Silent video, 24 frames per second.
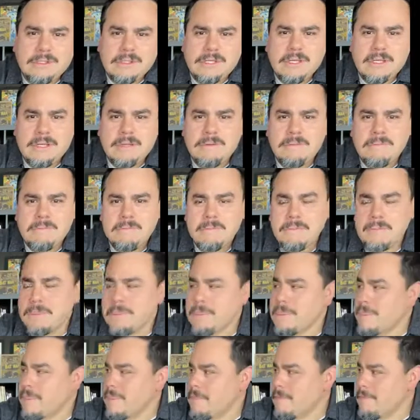
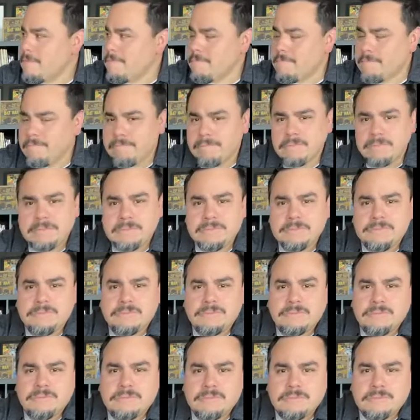
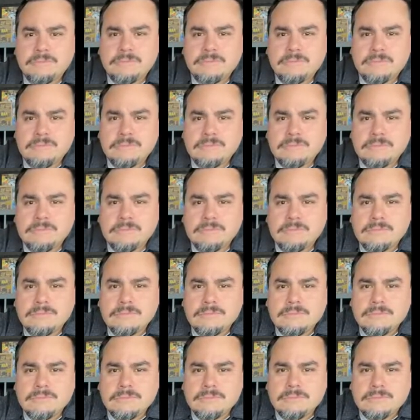
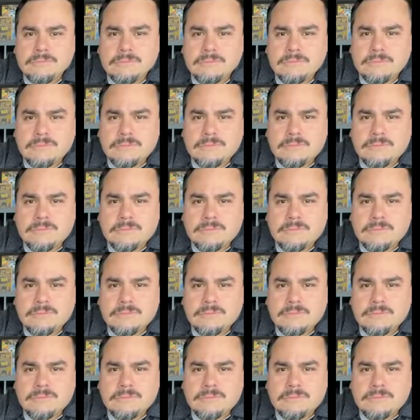This person isn't speaking.